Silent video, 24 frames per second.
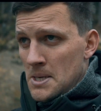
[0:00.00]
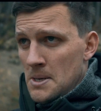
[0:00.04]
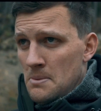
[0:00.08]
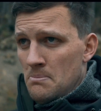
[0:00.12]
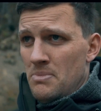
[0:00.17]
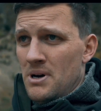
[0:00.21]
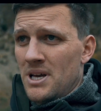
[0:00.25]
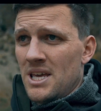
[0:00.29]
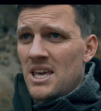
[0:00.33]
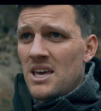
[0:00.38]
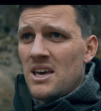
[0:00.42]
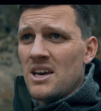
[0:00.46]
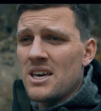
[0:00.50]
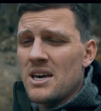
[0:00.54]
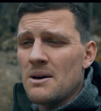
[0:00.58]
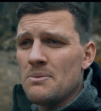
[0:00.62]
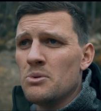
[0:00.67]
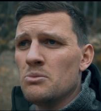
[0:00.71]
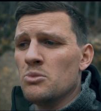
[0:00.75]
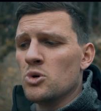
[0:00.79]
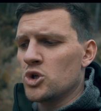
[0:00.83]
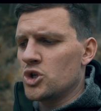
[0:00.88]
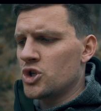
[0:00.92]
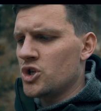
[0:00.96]
But yeah, a
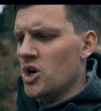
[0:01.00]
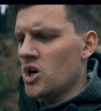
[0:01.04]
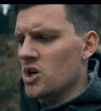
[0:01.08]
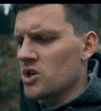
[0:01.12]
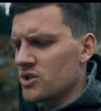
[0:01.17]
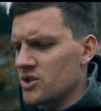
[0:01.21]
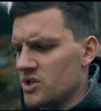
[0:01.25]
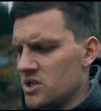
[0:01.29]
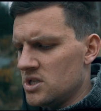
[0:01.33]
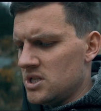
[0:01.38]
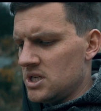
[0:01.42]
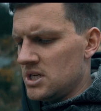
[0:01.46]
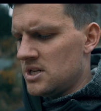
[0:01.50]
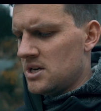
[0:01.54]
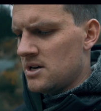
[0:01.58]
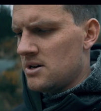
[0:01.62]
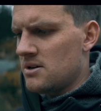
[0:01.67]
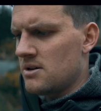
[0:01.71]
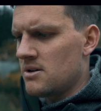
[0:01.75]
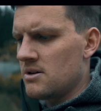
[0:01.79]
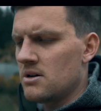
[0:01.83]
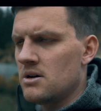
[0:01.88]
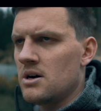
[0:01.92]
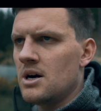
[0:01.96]
couple more shots and then
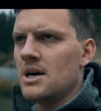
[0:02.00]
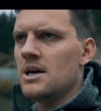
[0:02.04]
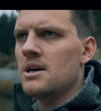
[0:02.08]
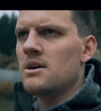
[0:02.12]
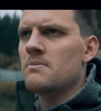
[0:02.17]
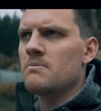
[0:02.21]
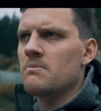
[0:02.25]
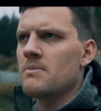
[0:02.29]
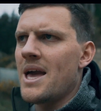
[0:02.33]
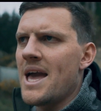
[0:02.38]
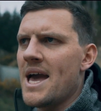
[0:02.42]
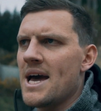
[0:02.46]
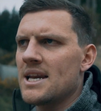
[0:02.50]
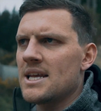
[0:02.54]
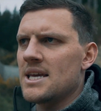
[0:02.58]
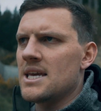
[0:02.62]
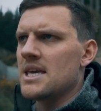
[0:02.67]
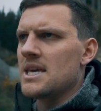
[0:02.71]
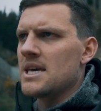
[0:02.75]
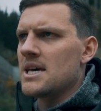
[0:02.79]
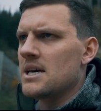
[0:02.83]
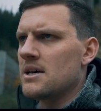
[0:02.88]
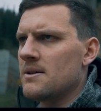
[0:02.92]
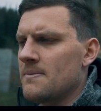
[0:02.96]
I am out of
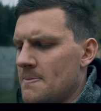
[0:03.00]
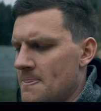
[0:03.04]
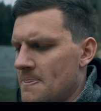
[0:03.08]
here.